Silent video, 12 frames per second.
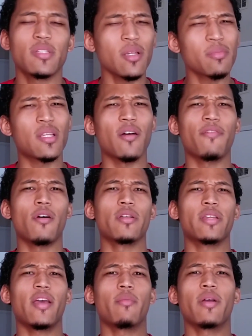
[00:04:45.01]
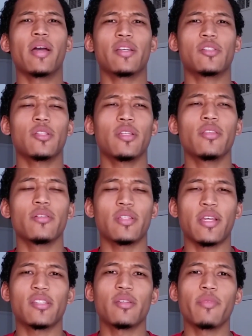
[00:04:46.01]
Some stuff on camera, actually. There's
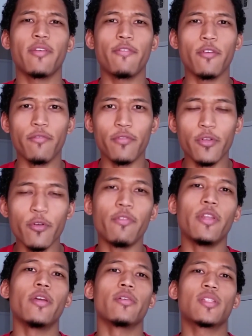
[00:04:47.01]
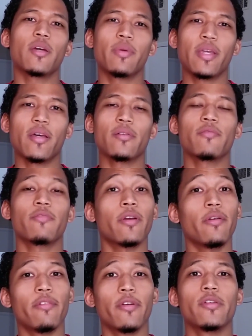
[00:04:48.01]
actually gonna be a few new videos coming out
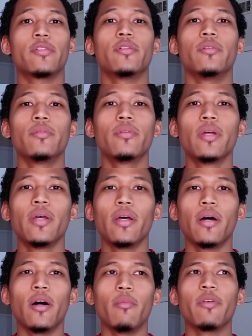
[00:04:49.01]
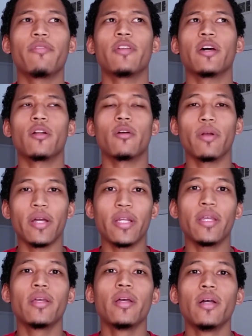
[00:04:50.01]
very, very soon, if not already.